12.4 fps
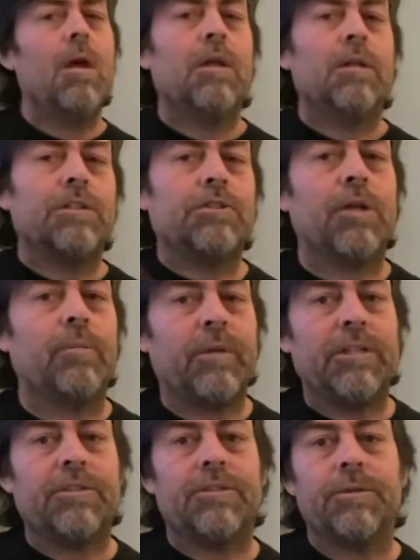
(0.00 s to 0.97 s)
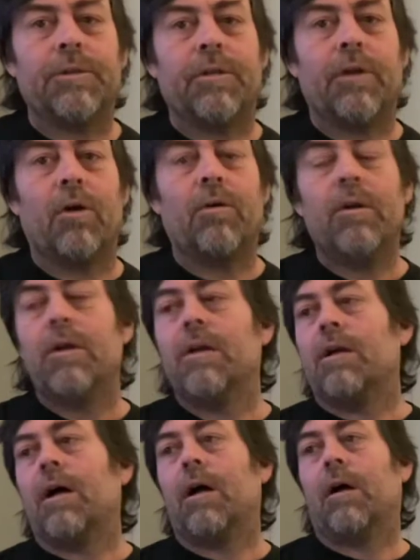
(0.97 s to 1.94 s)
Let's jump into it, though.
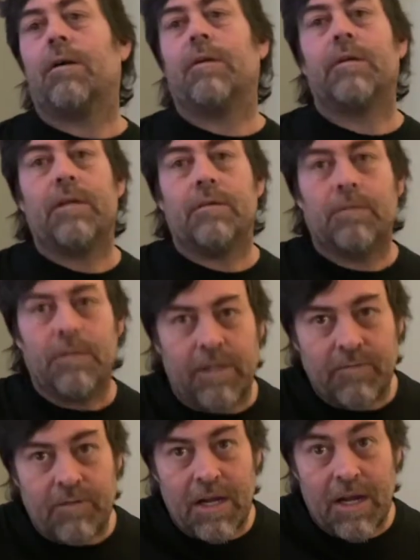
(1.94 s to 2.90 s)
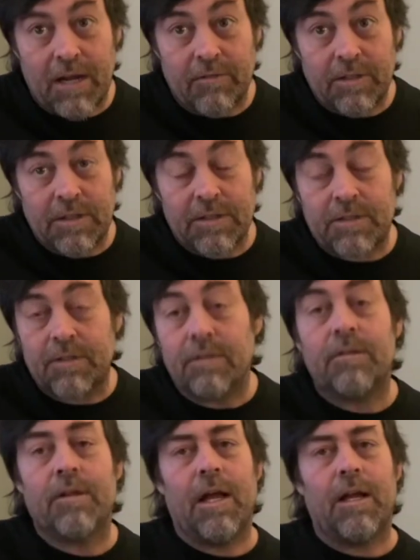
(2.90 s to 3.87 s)
If you haven't listened
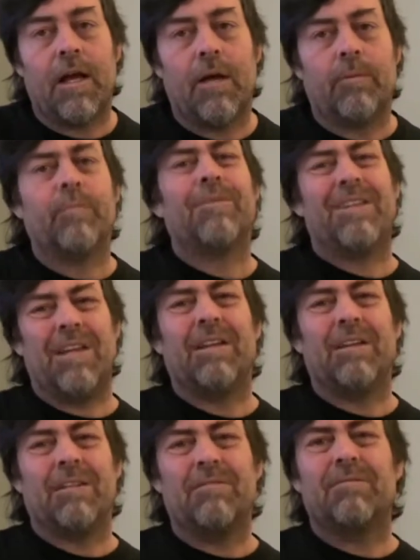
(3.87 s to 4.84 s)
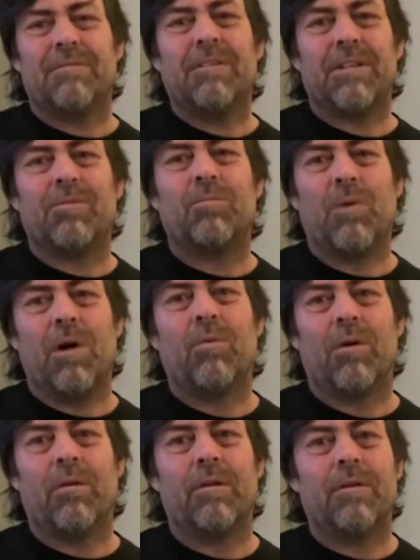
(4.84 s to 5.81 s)
to that album, get it. It's well
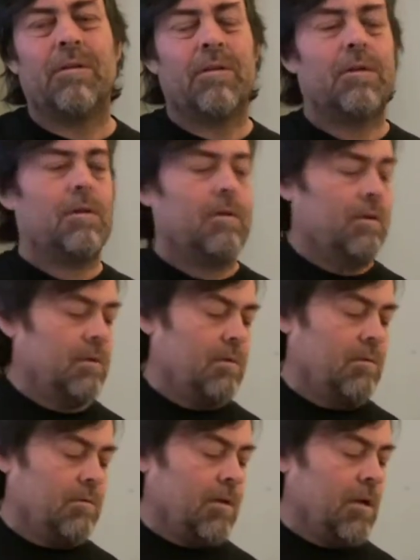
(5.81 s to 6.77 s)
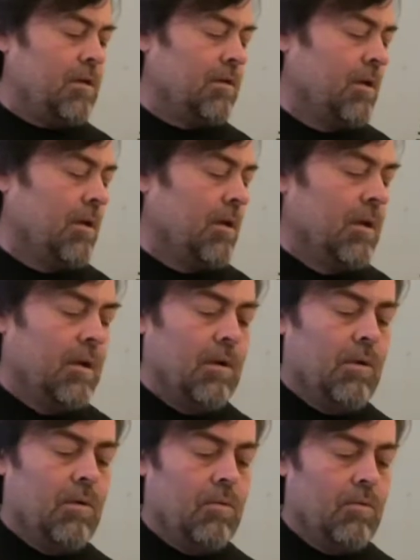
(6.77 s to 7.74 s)
worth it. Okay.
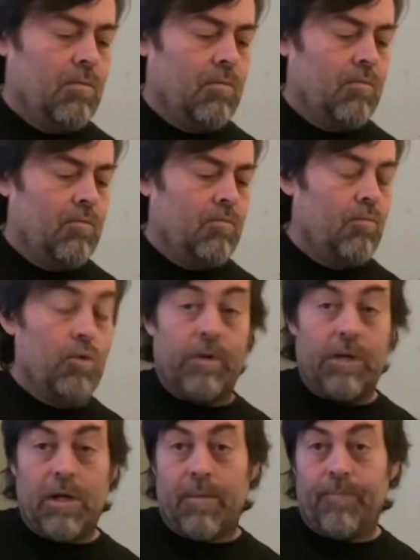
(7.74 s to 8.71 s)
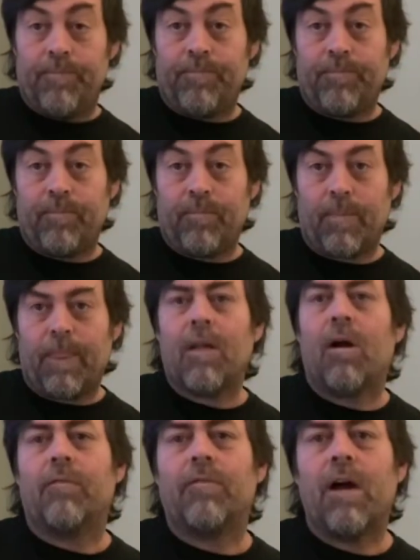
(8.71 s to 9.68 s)
Moving on.
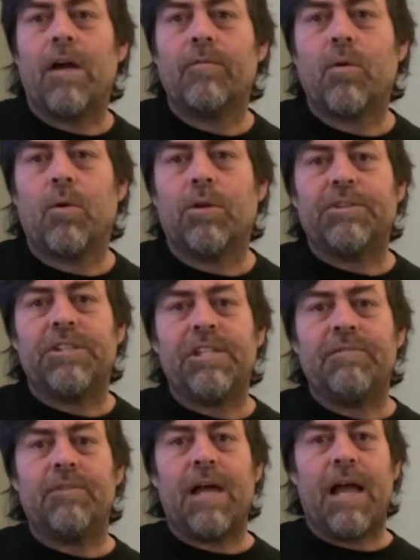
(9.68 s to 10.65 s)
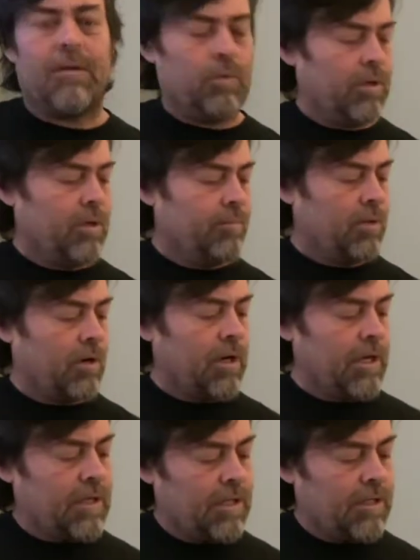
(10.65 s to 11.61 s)
Our 5 chords, D flat. We're going to put our
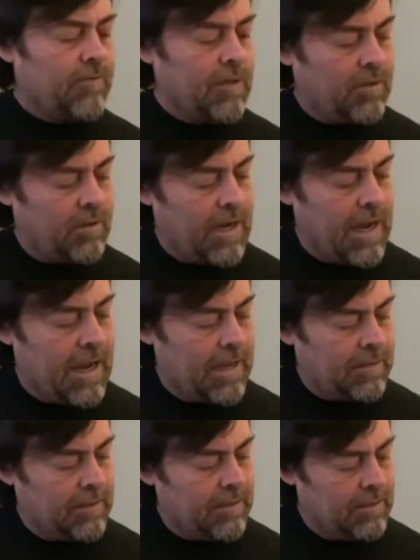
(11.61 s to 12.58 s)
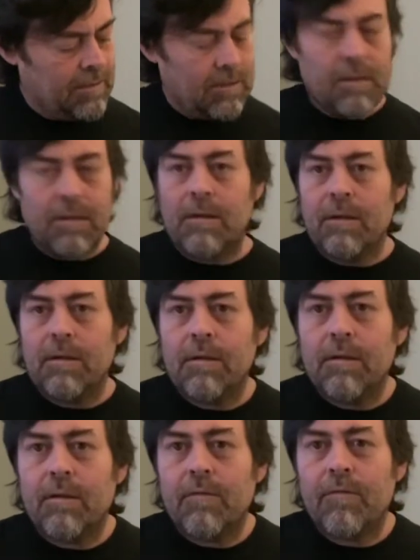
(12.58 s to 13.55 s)
index finger at
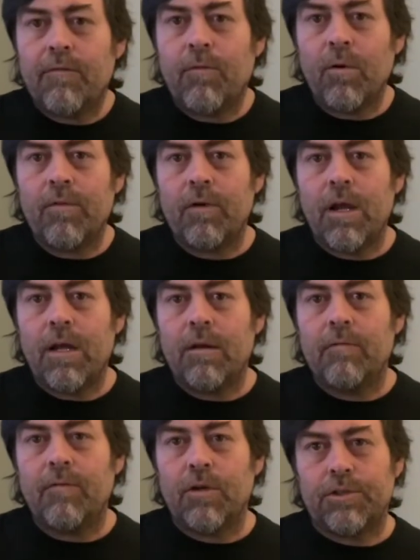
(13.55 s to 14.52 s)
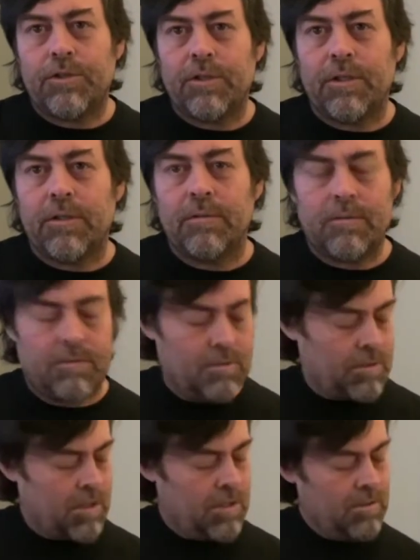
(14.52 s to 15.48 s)
4th fret, 1st string.
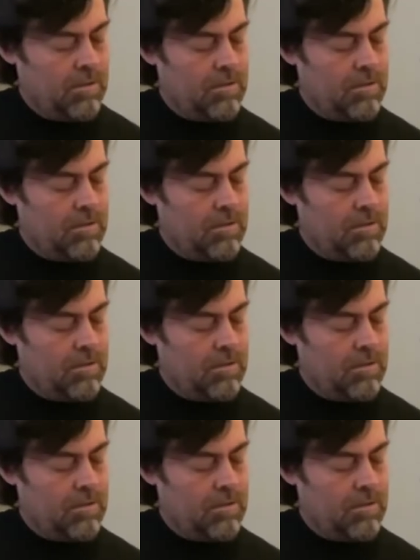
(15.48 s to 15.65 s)
Okay?